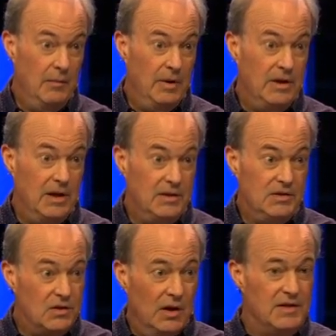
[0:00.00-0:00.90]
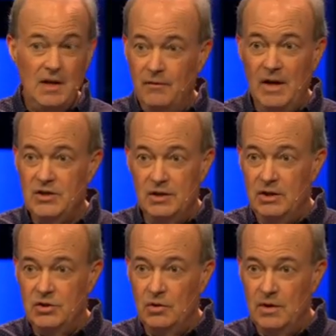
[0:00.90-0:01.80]
But this is not a salvation
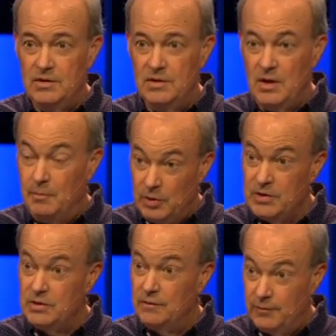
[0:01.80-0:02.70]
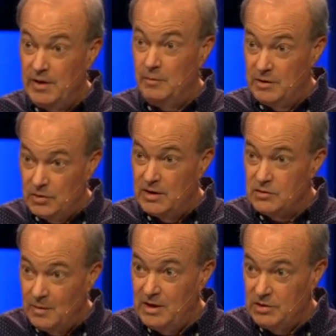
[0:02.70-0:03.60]
issue. This is a personal freedom and
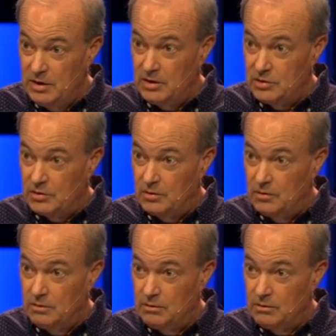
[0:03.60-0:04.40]
transformation issue,